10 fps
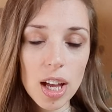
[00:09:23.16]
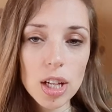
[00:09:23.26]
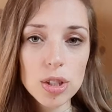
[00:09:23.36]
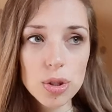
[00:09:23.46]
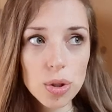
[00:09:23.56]

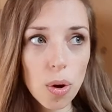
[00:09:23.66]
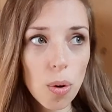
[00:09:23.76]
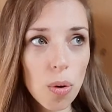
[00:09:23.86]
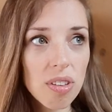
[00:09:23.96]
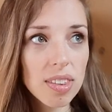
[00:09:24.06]

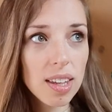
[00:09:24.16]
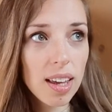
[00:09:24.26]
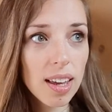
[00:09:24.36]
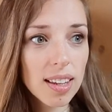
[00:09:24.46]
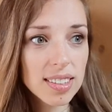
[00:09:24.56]
So the
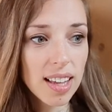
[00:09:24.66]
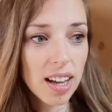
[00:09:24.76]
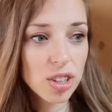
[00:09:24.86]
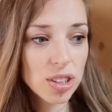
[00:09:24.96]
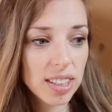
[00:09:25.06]
ick is
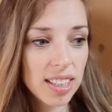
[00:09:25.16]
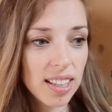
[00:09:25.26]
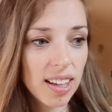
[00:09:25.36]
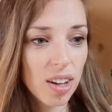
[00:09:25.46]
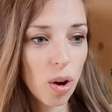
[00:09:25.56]

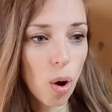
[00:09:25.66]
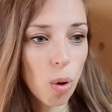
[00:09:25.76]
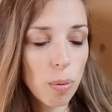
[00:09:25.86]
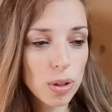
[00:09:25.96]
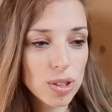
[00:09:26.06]
actually
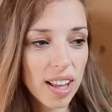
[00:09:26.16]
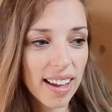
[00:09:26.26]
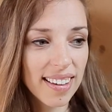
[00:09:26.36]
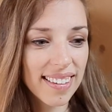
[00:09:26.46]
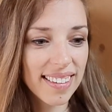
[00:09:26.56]
almost
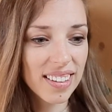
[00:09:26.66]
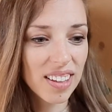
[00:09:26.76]
like,